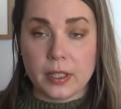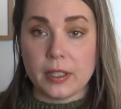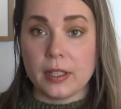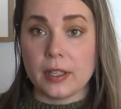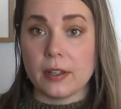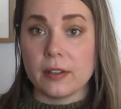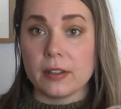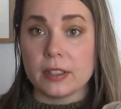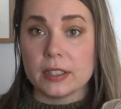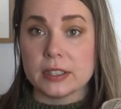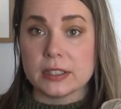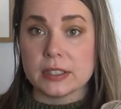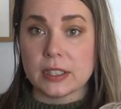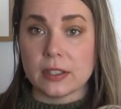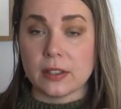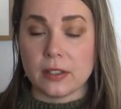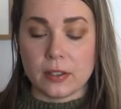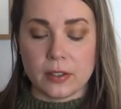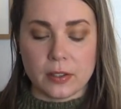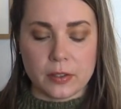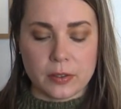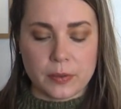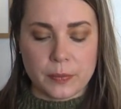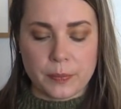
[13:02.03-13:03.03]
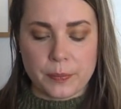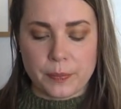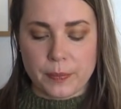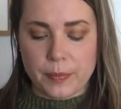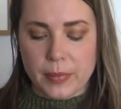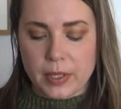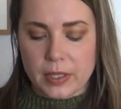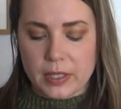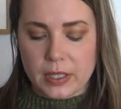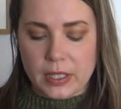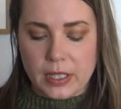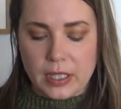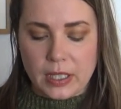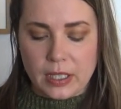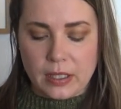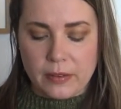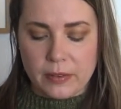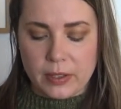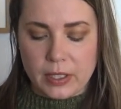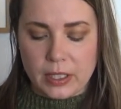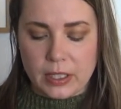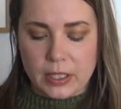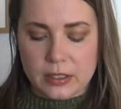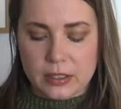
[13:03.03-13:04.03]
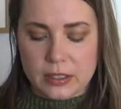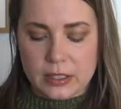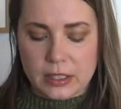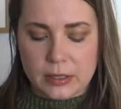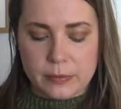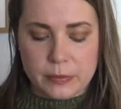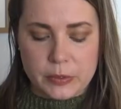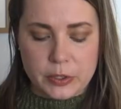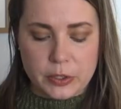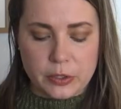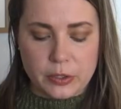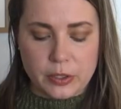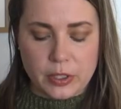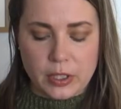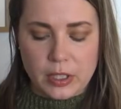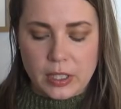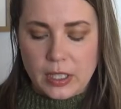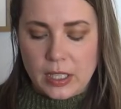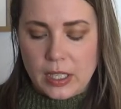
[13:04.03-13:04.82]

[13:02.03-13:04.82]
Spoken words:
years ago, but I haven't time to